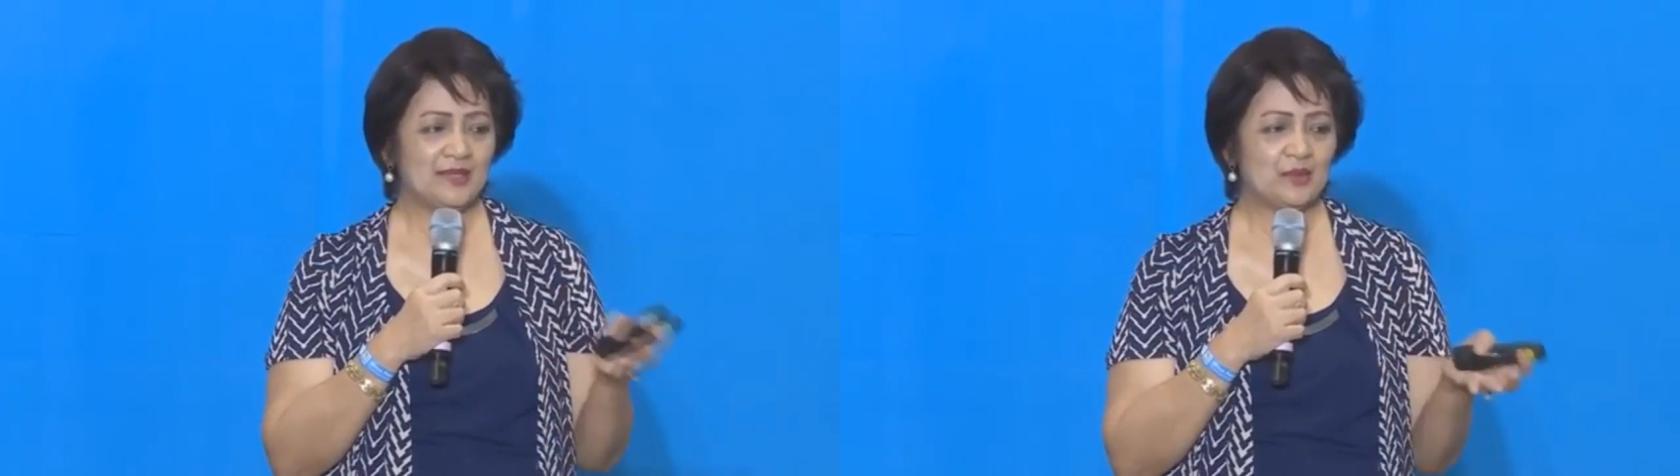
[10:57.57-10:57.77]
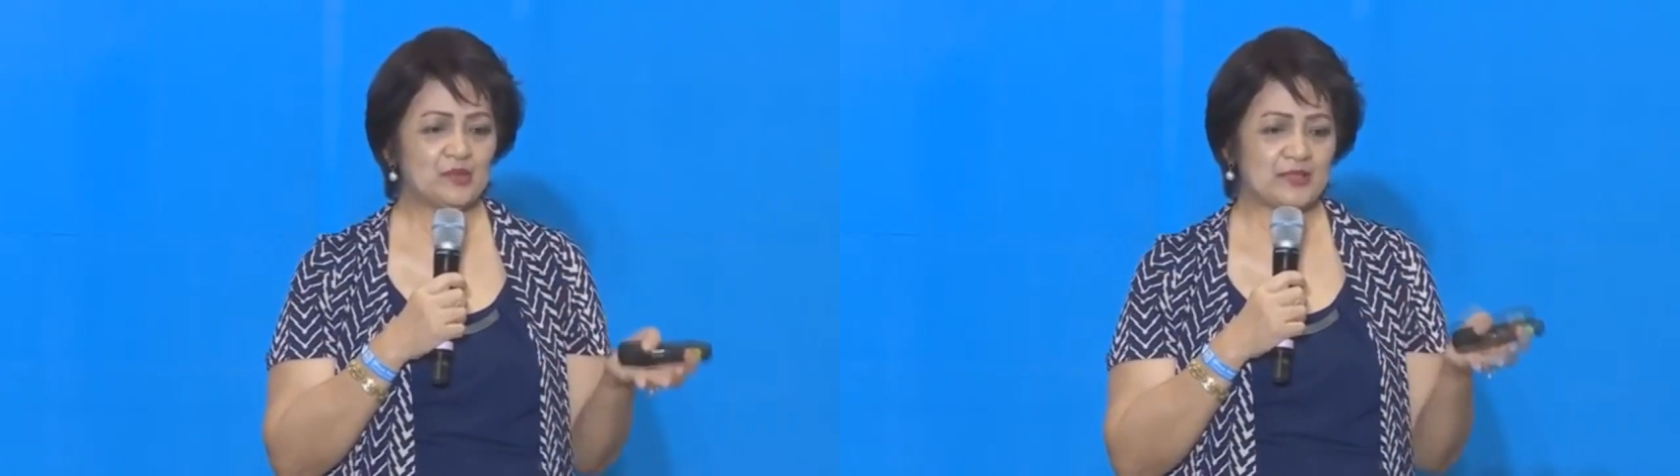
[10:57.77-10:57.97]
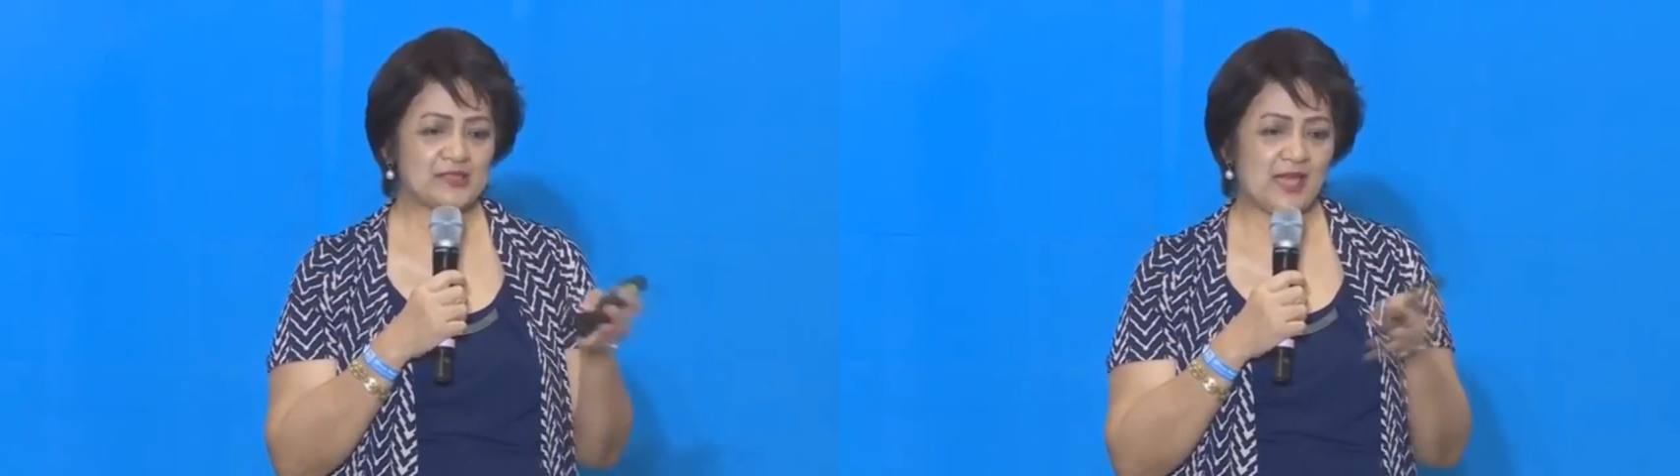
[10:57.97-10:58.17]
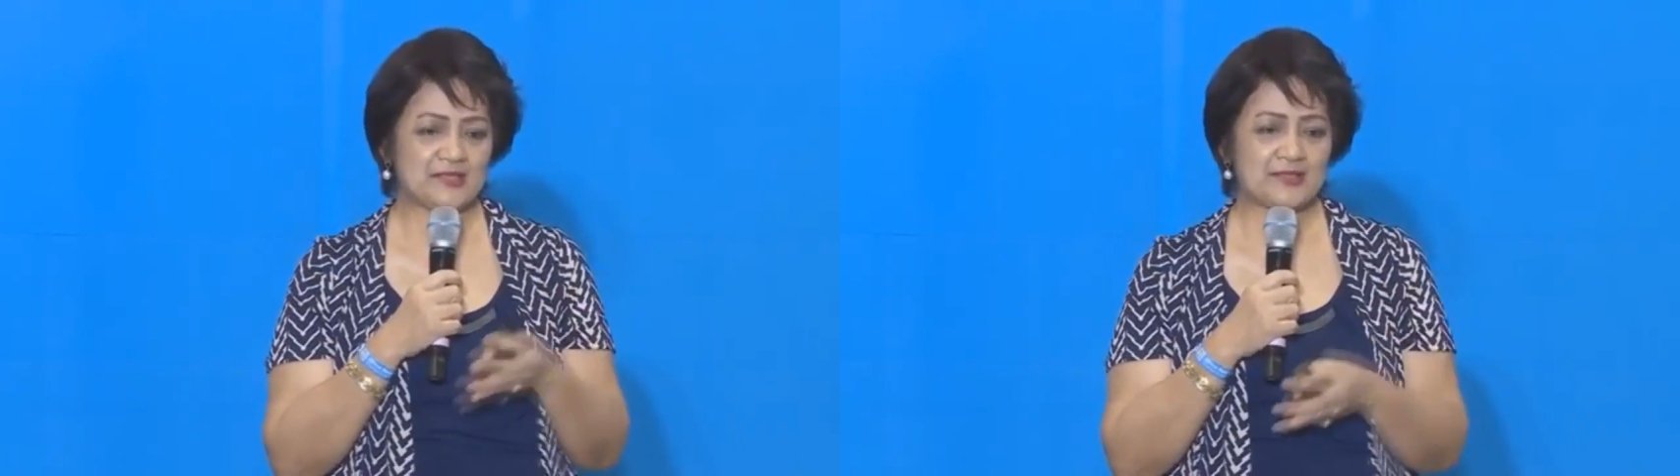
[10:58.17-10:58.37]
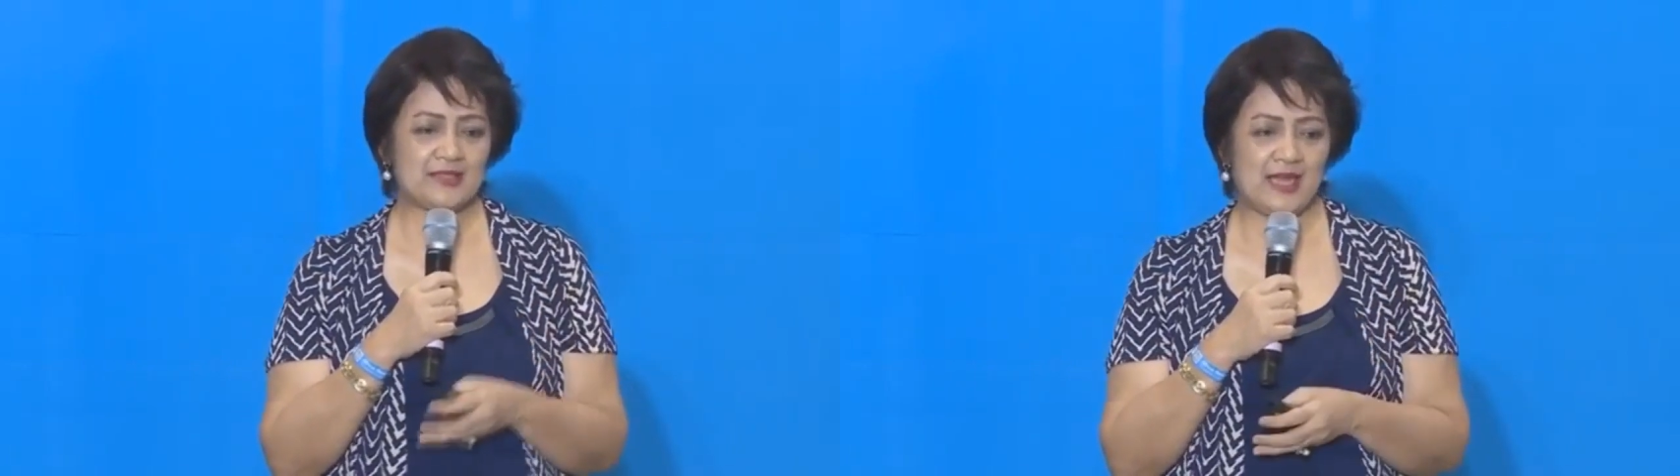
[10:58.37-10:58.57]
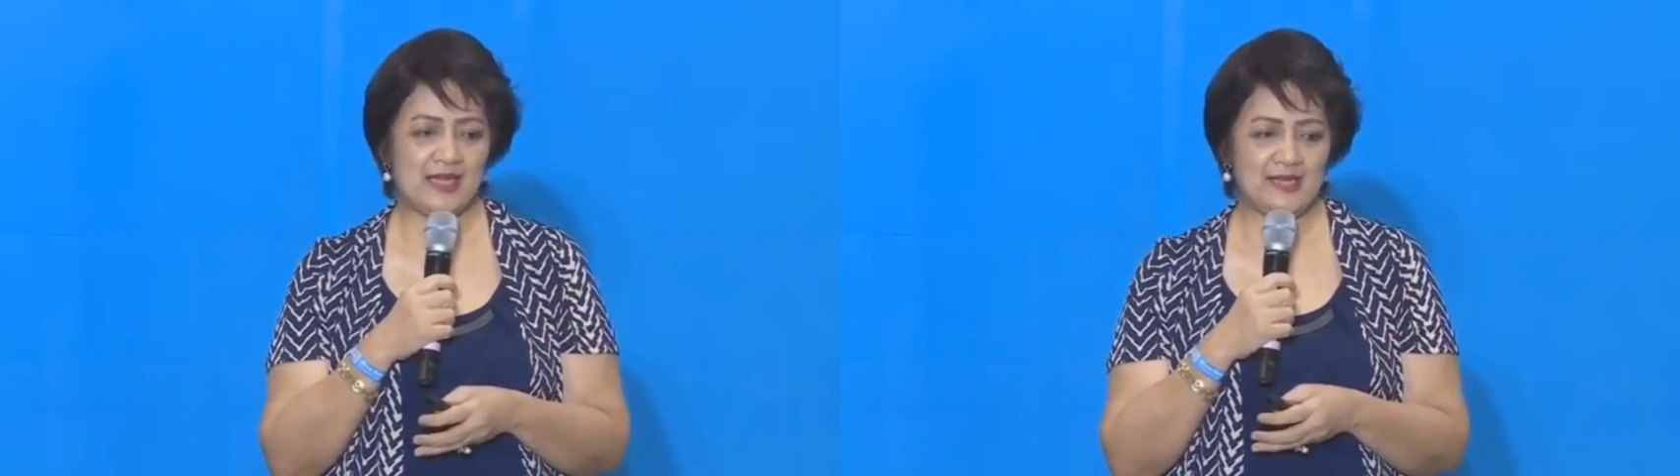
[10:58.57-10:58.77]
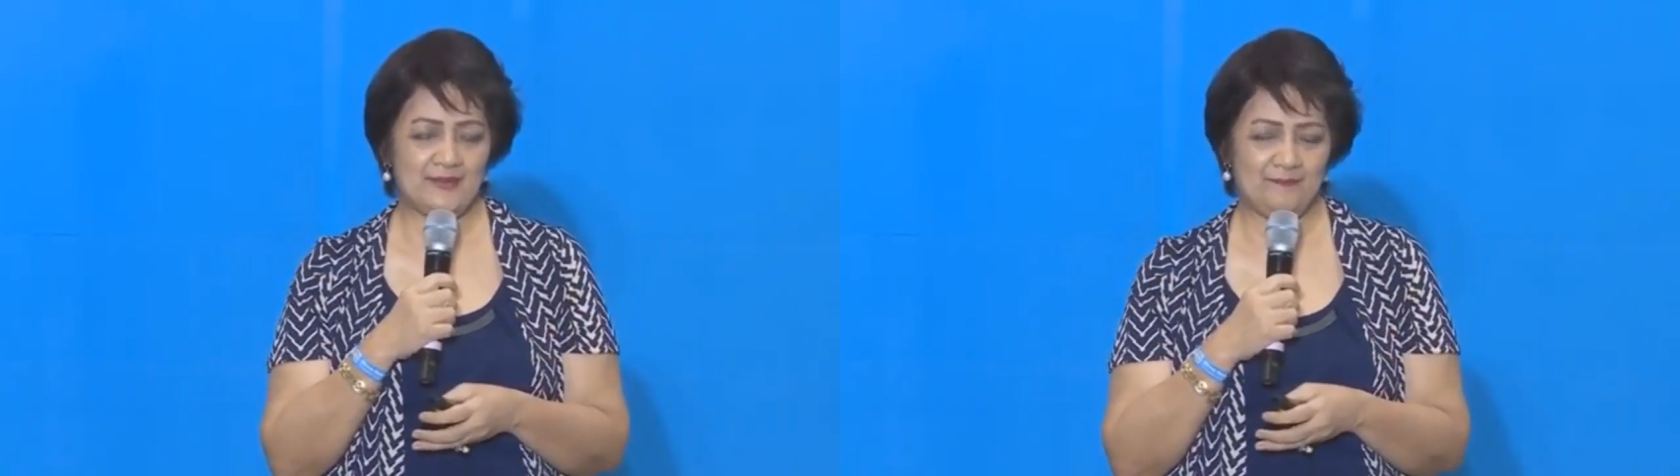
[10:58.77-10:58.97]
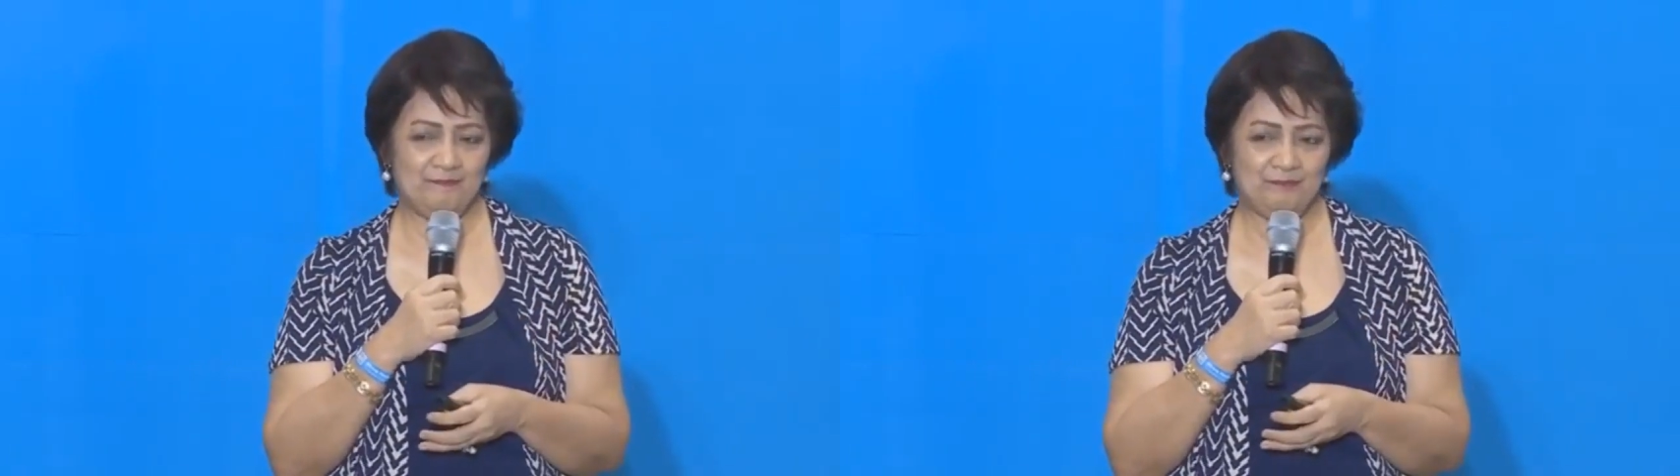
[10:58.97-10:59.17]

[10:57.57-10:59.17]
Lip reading: 2 sachets a day,